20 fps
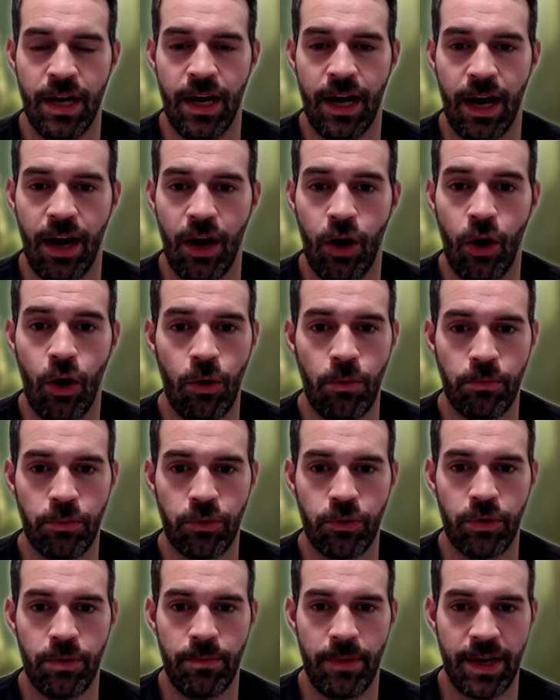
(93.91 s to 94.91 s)

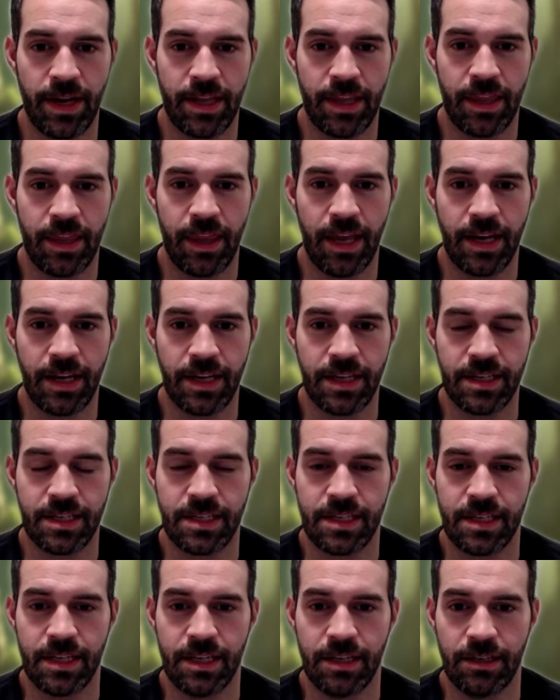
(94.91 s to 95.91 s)
homebrew and make things